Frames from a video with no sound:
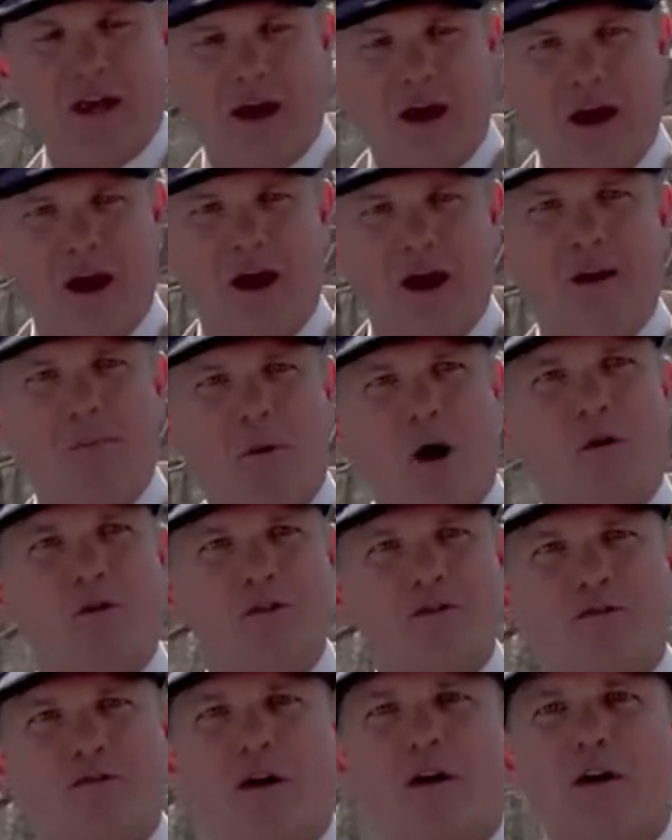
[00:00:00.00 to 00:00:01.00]
I'm always
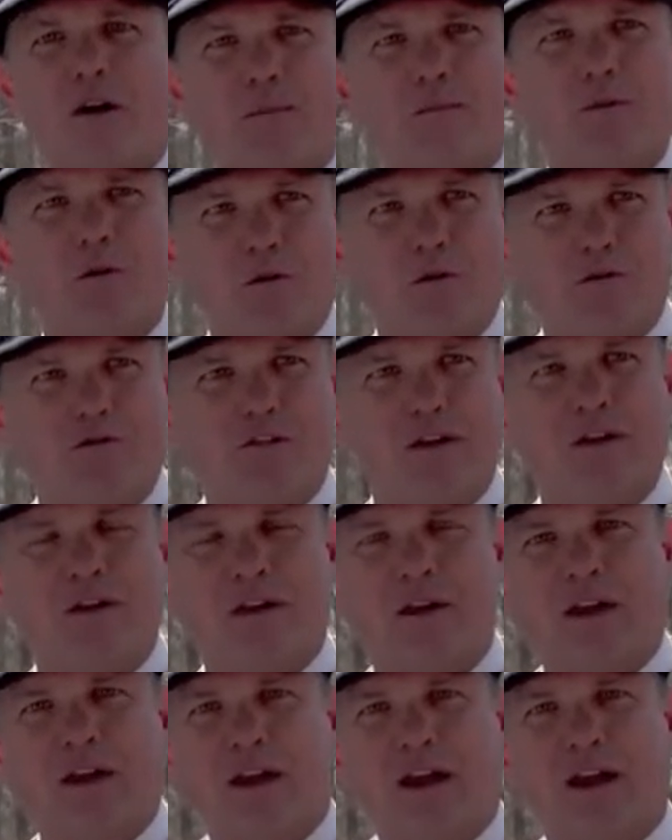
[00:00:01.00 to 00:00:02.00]
very moved,
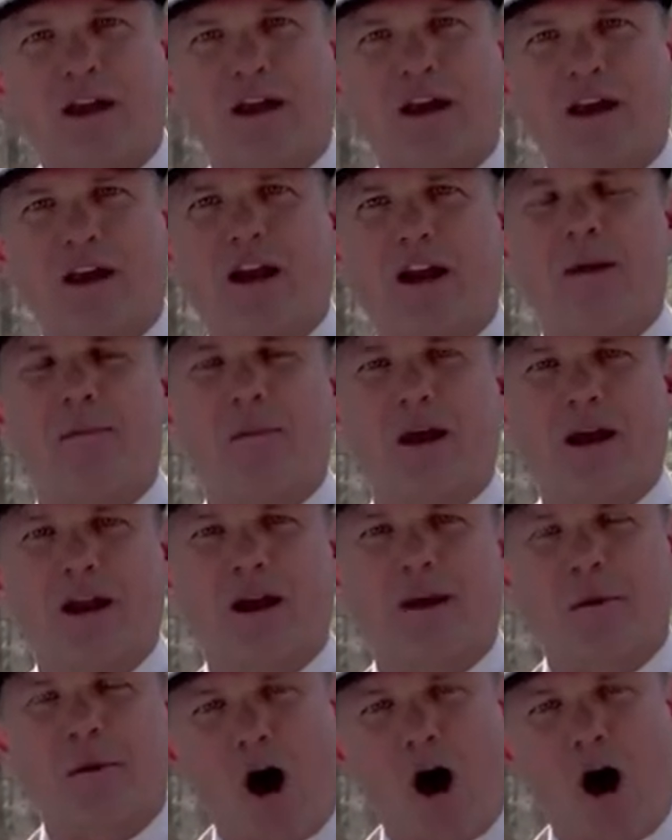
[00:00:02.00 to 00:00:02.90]
and I'm